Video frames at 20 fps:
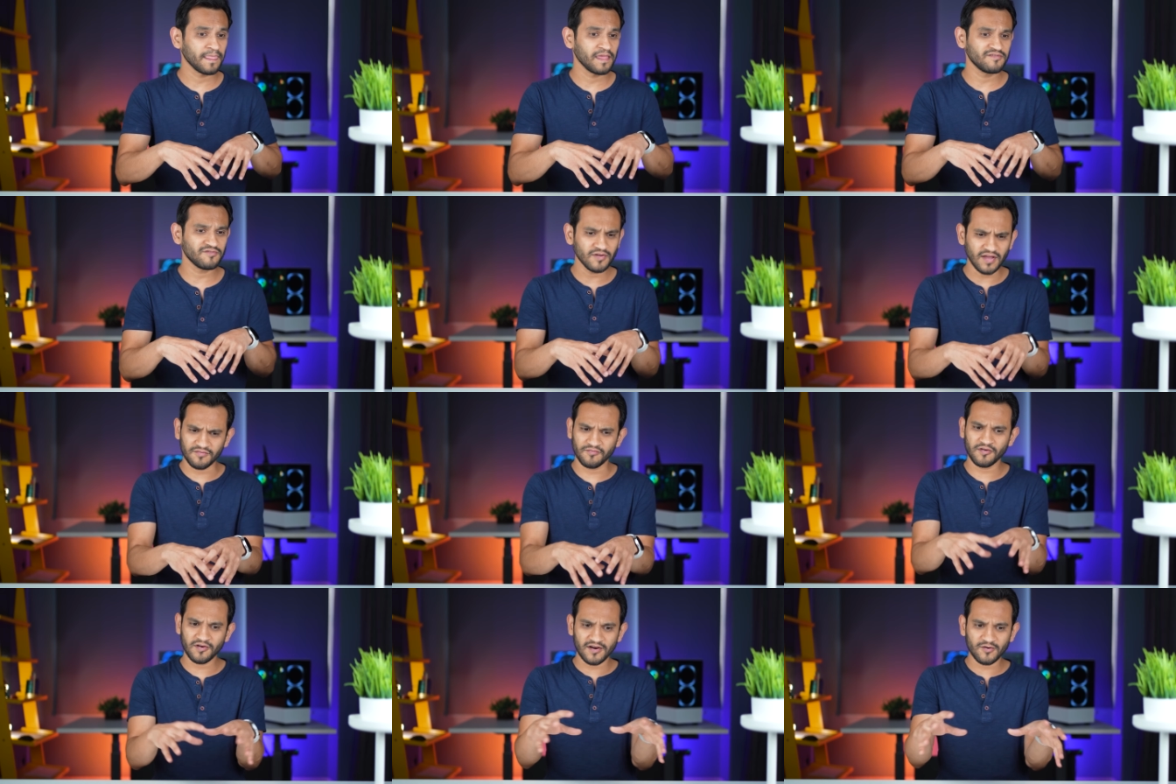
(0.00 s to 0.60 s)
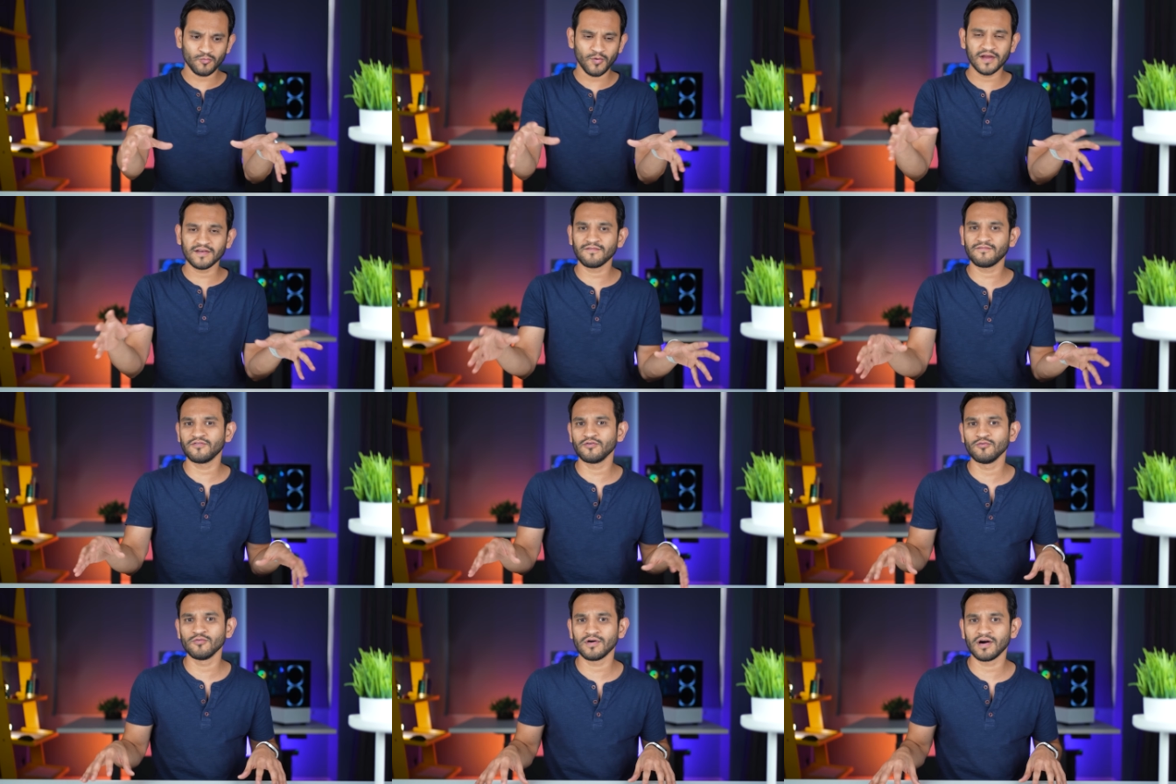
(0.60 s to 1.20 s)
So yeah, there are quite a
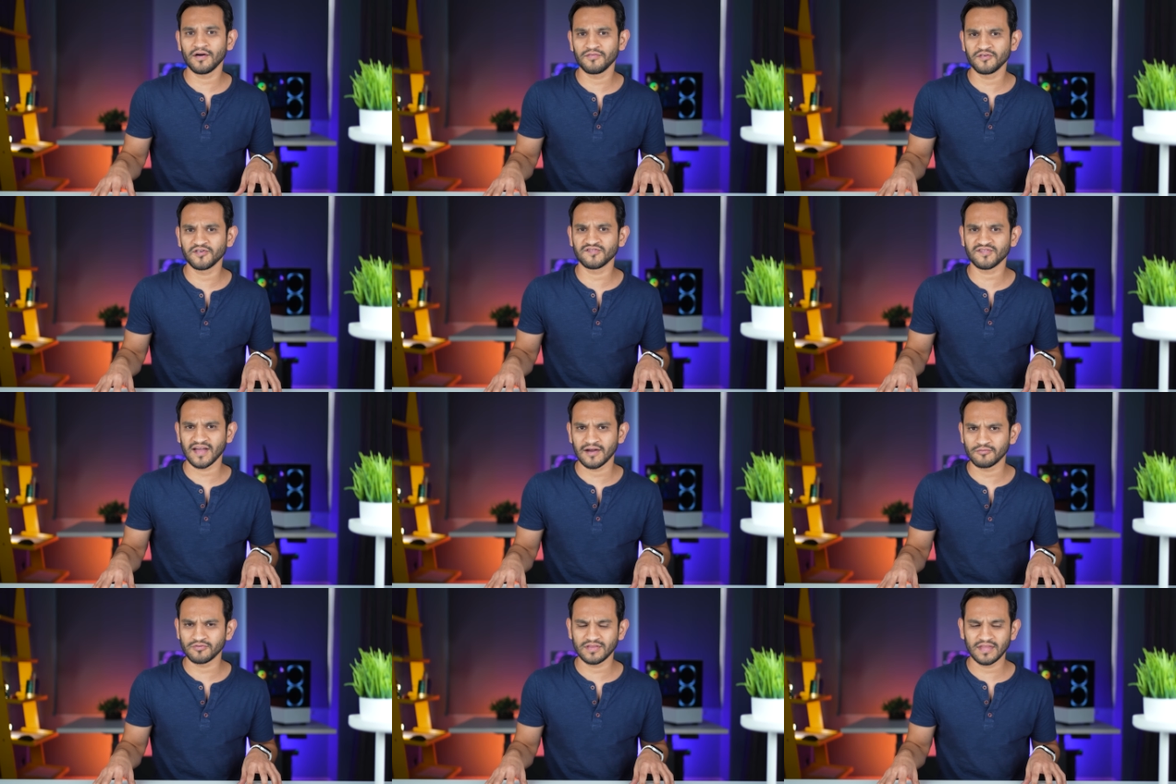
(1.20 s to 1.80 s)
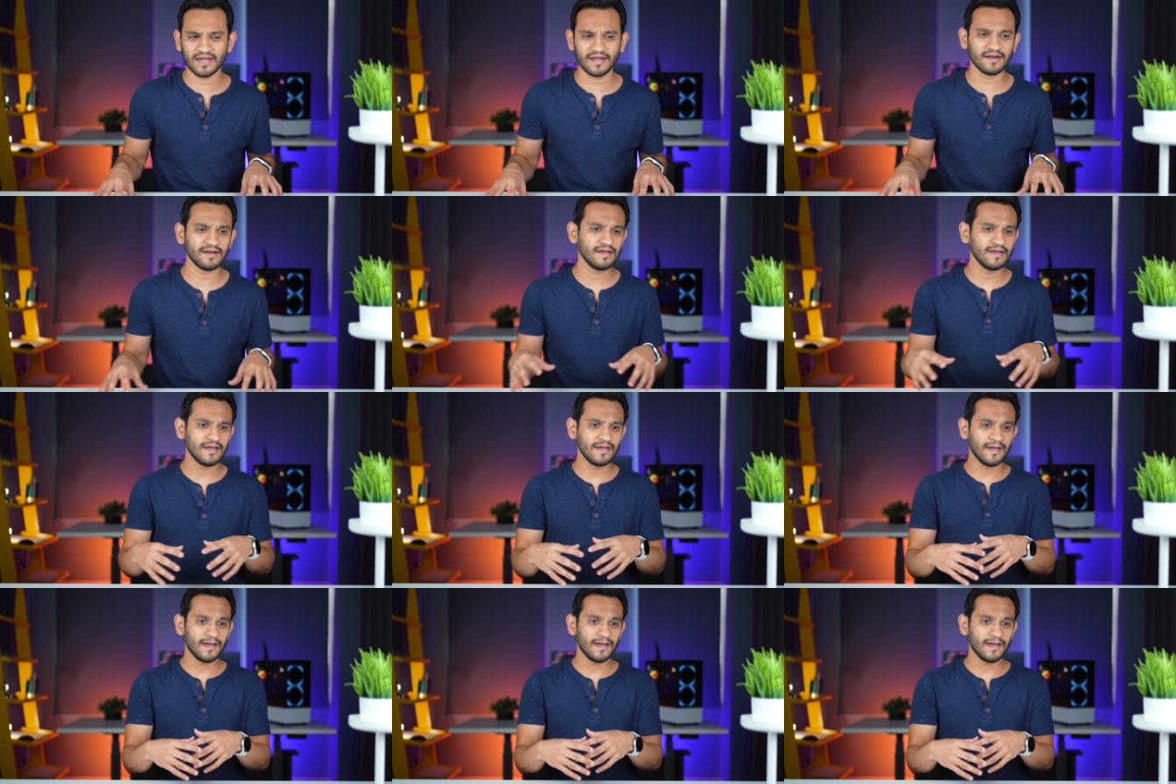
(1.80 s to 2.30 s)
few others out there.